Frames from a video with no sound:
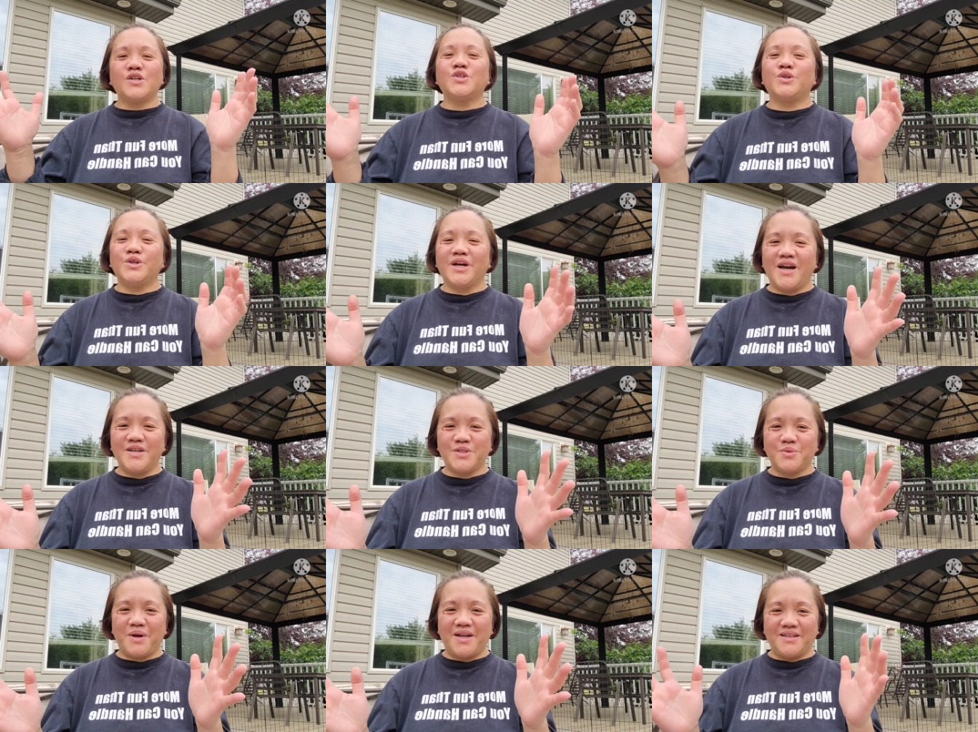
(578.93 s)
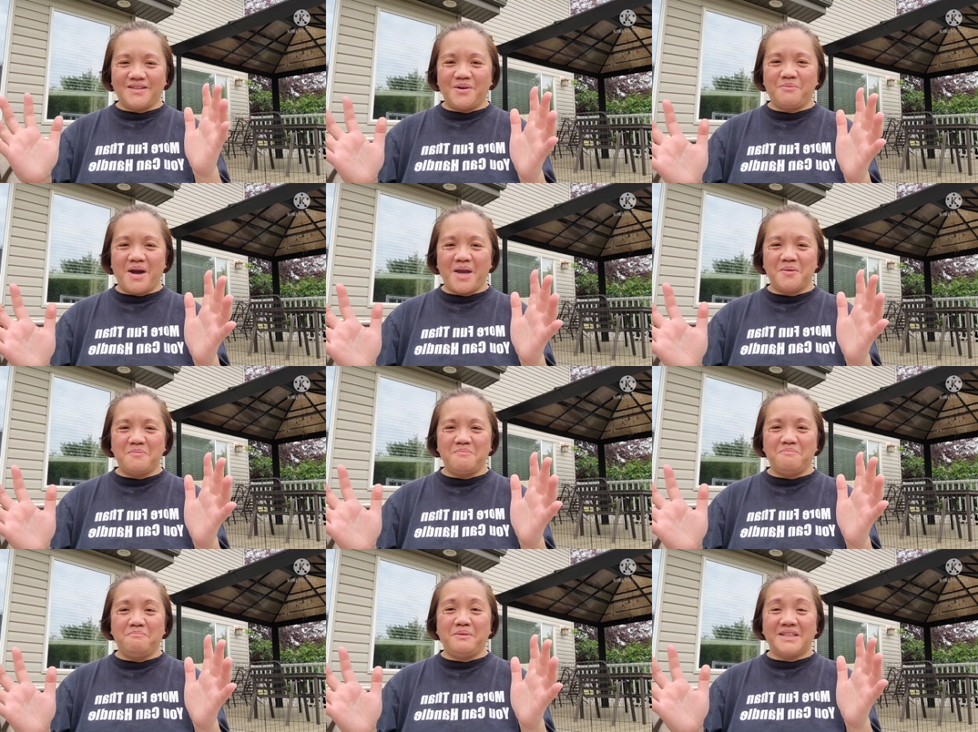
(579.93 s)
I'll show you guys when it
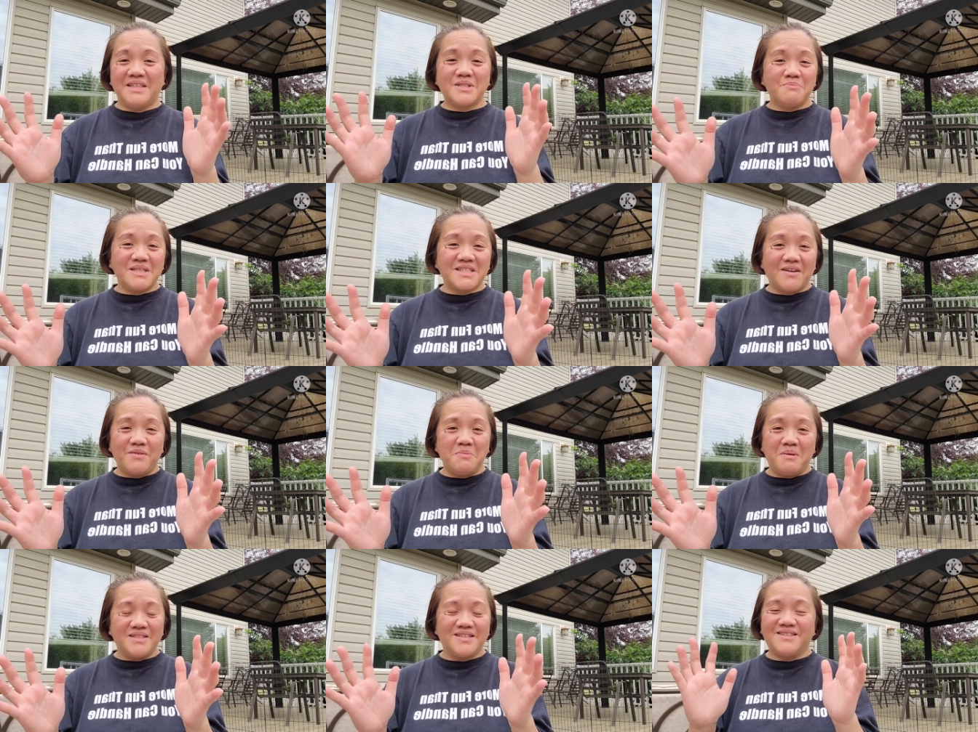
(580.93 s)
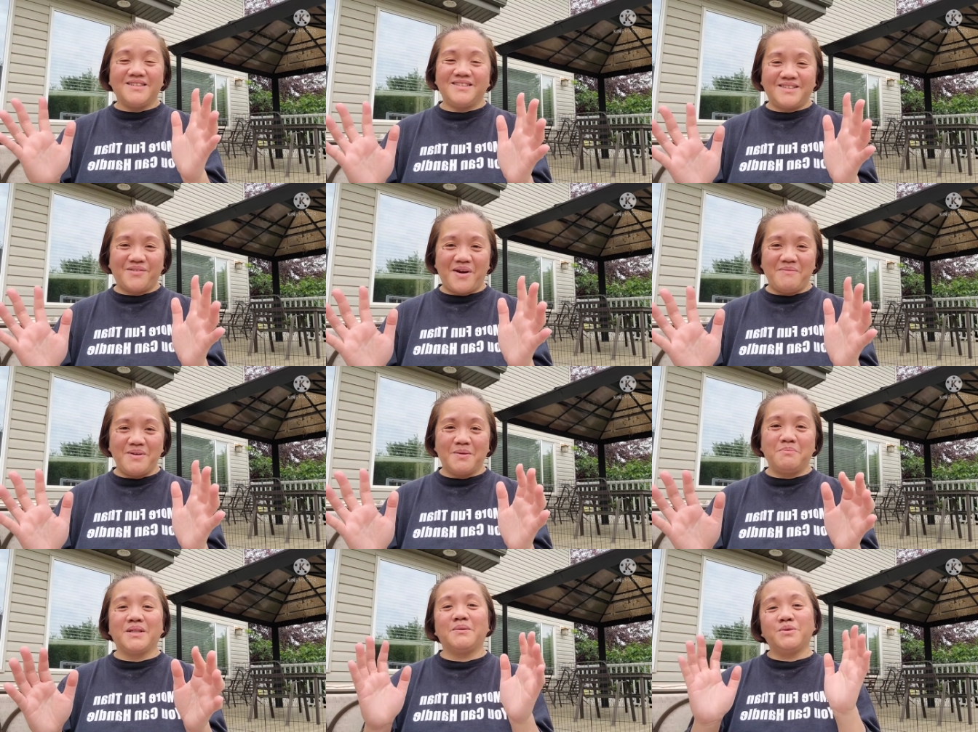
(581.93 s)
arrived but it's been seven months it didn't
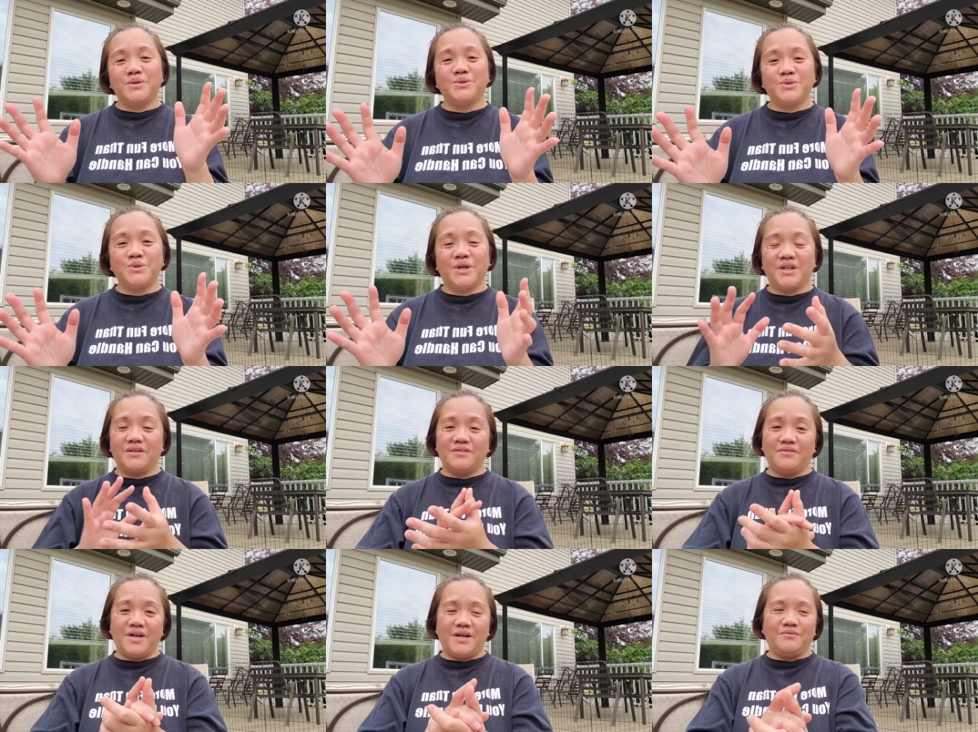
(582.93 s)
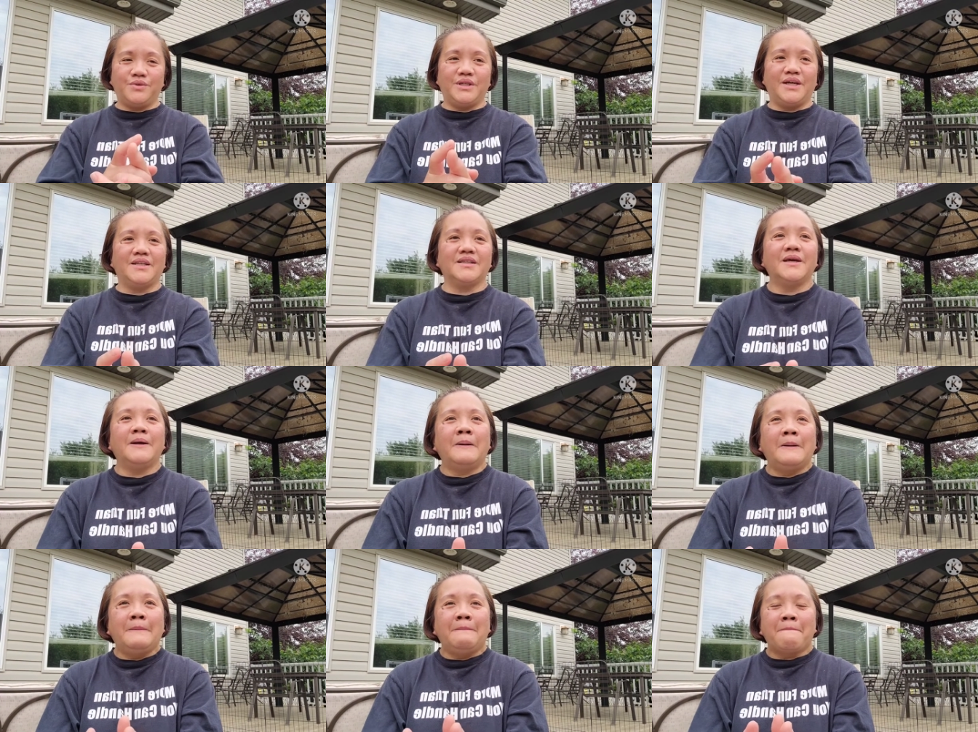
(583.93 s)
arrive yet but I'm going to do another vlog for that
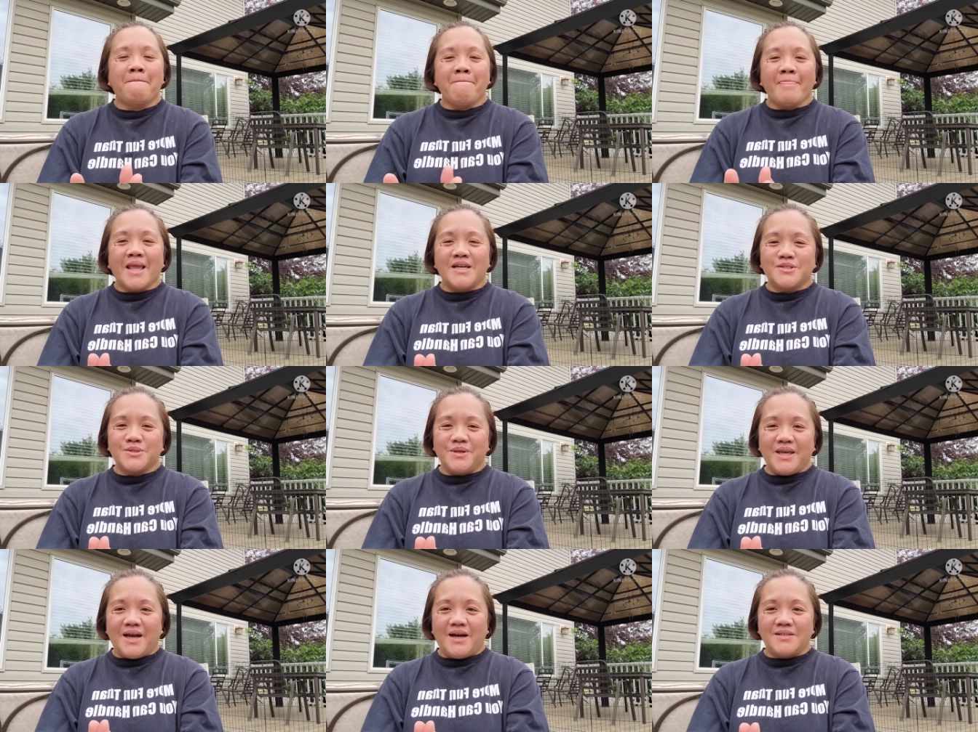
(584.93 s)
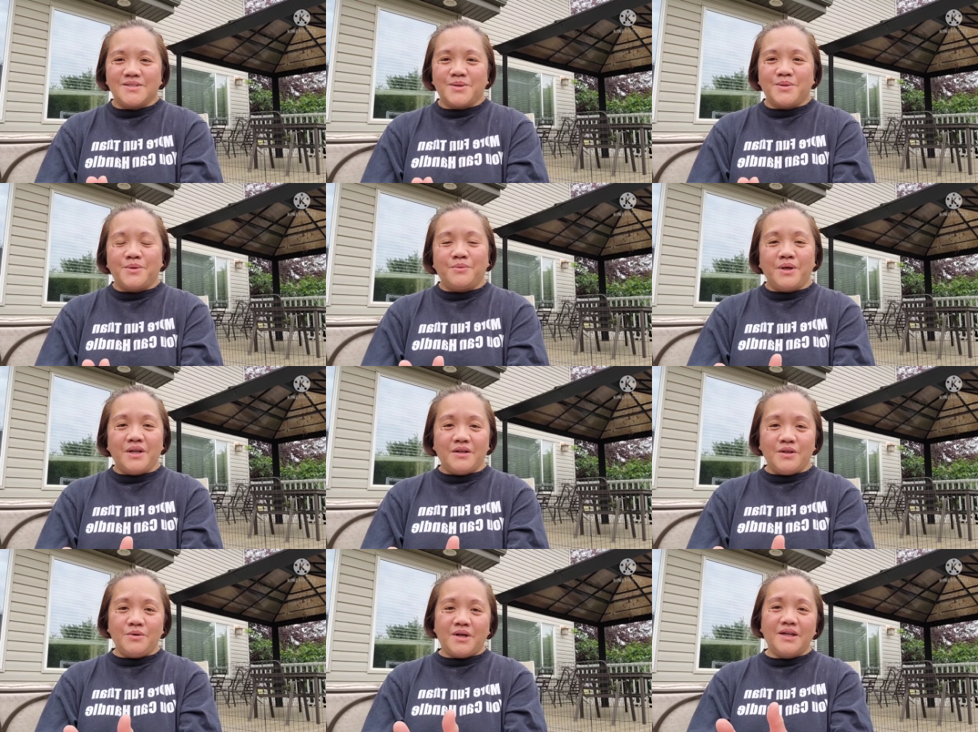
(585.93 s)
so yeah so
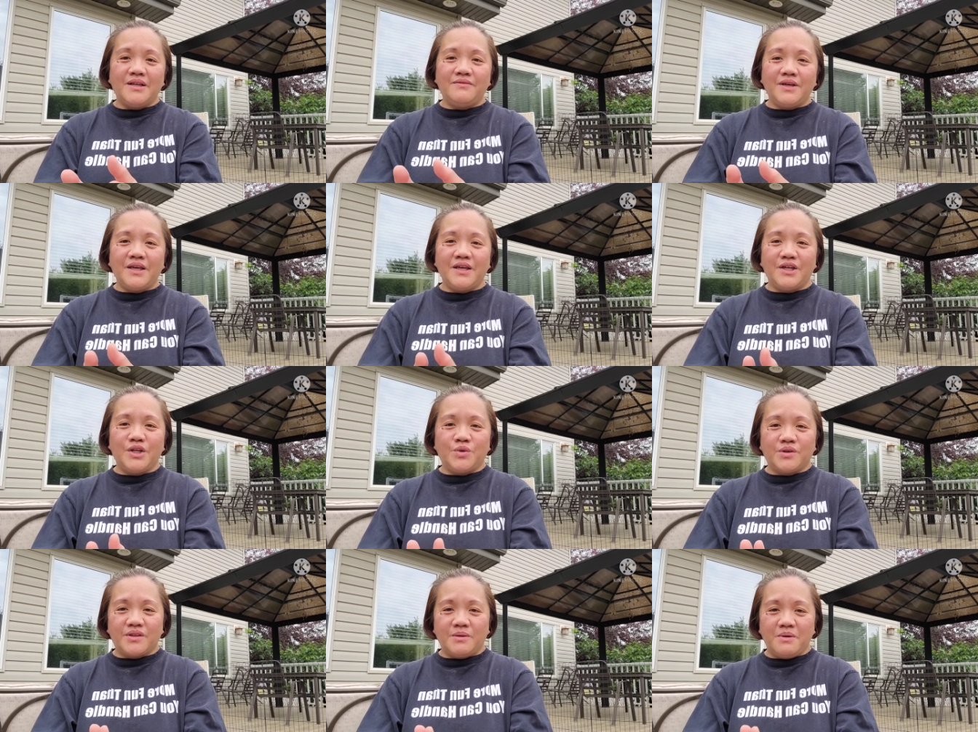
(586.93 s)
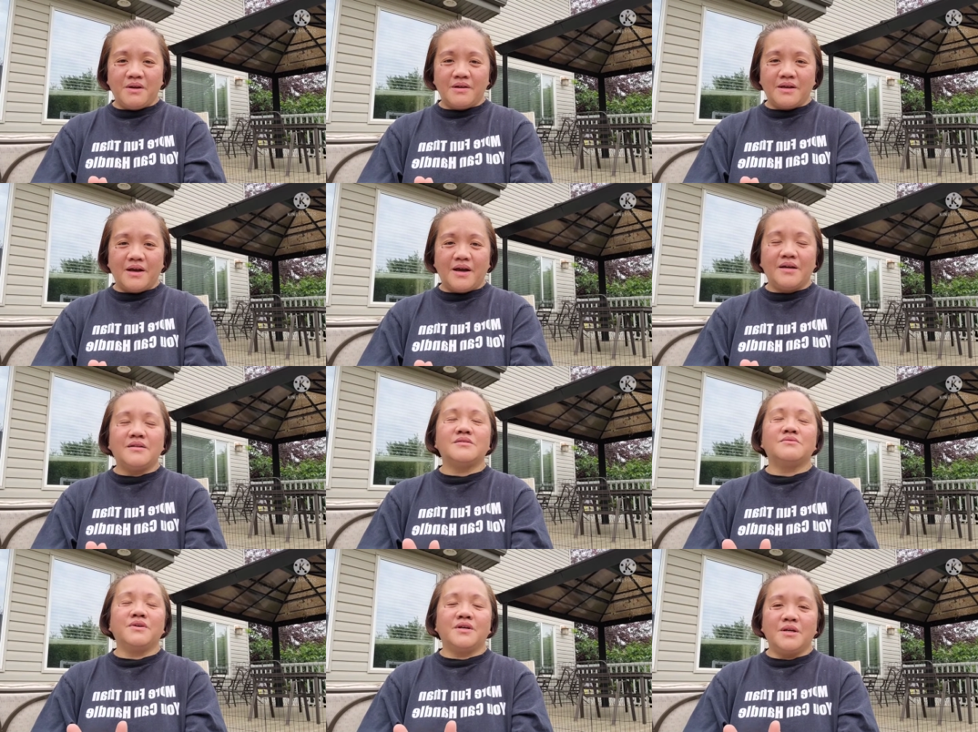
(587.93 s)
when you are living here in North America
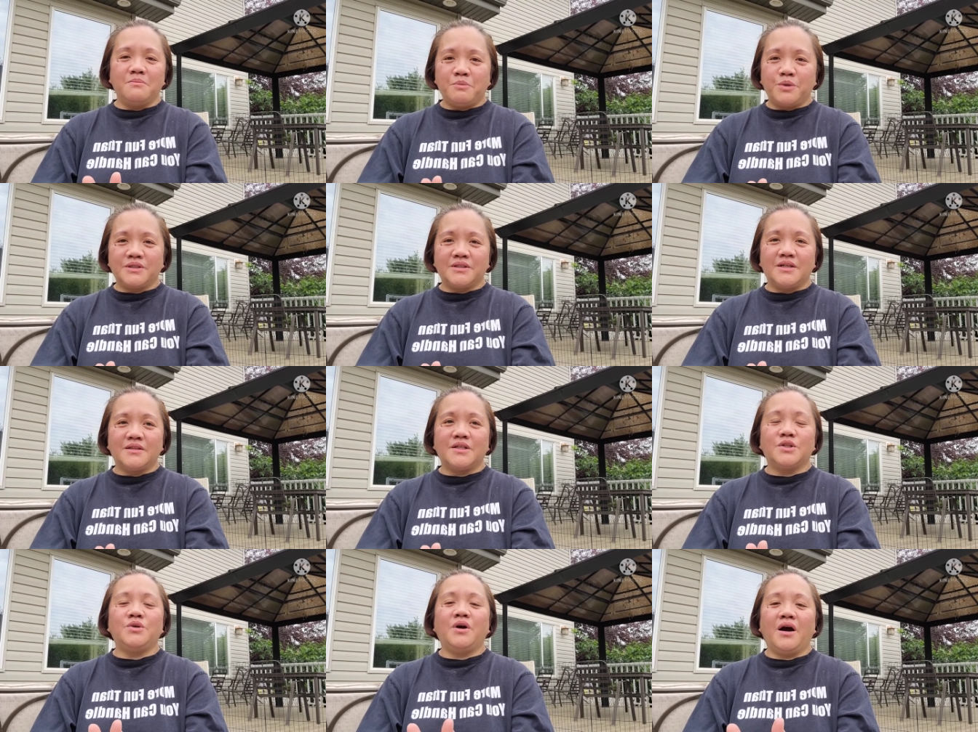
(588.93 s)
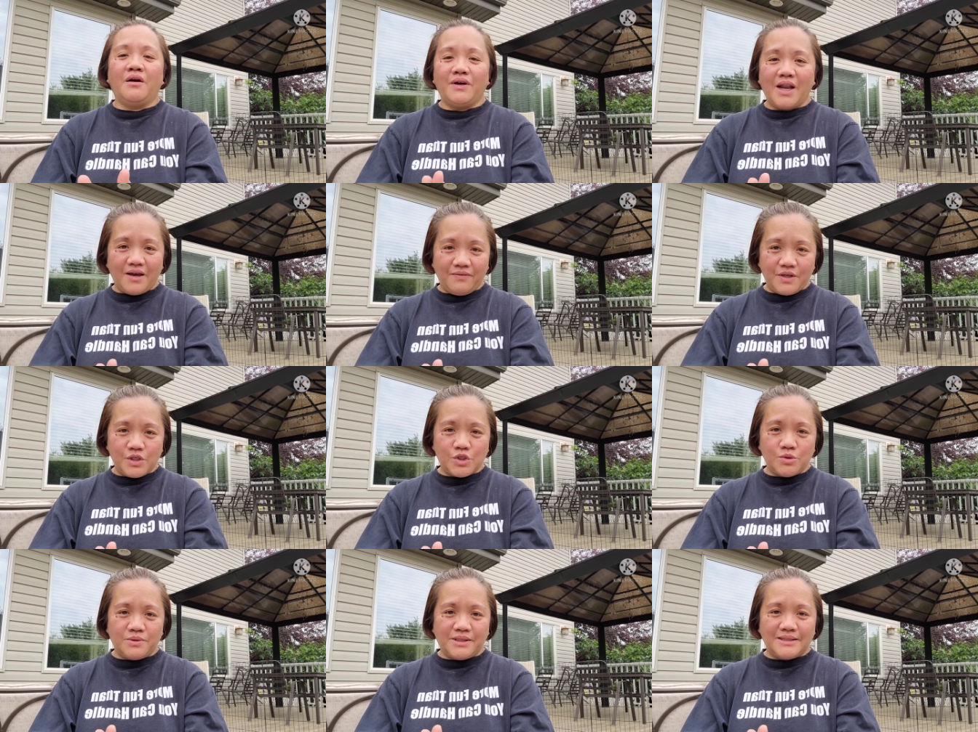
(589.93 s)
it is very important that you have a life
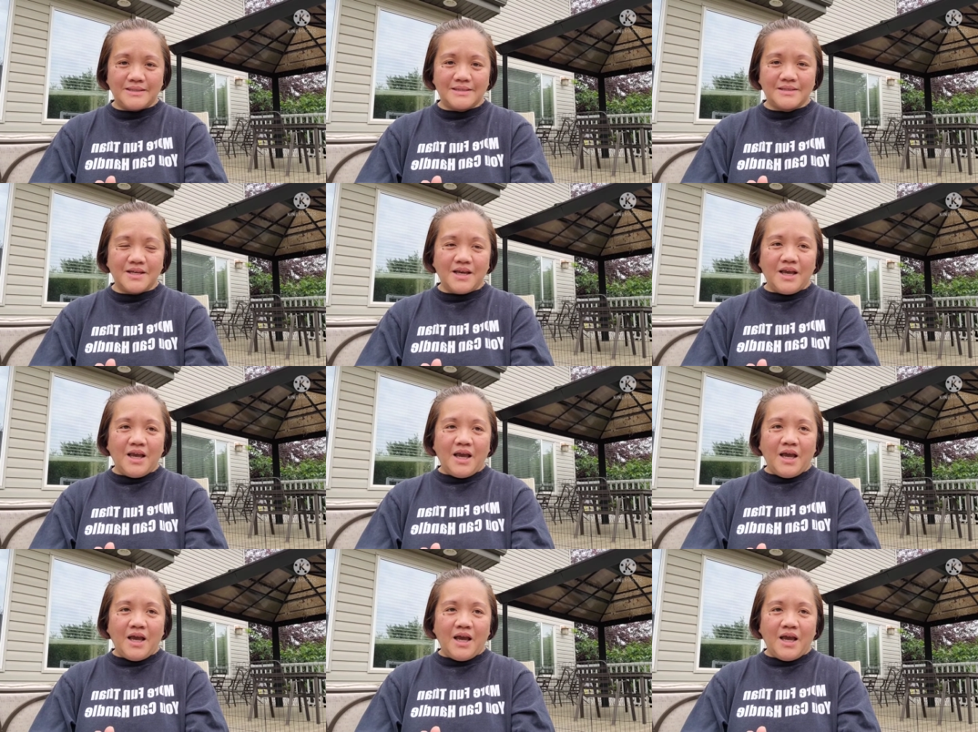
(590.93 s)
insurance